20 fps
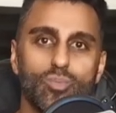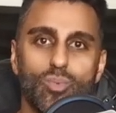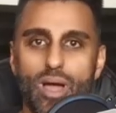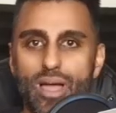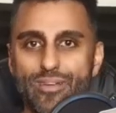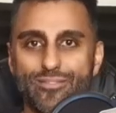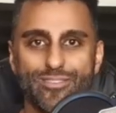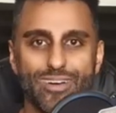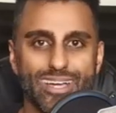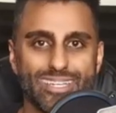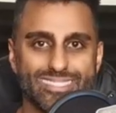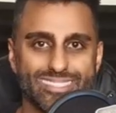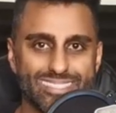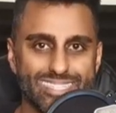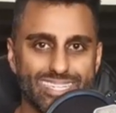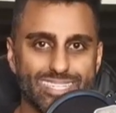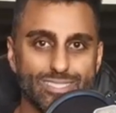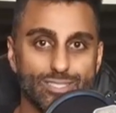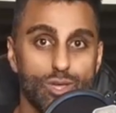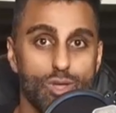Wi Fi
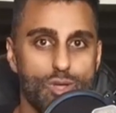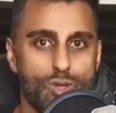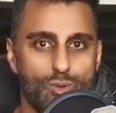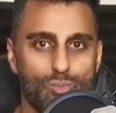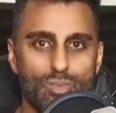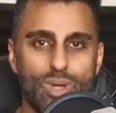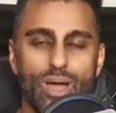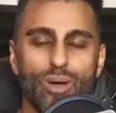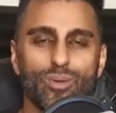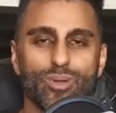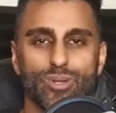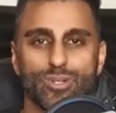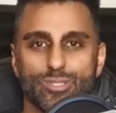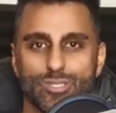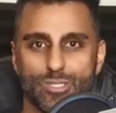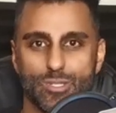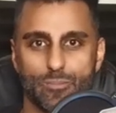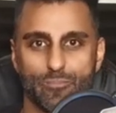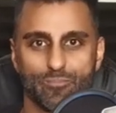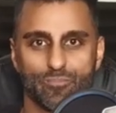6
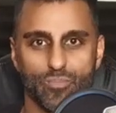routers.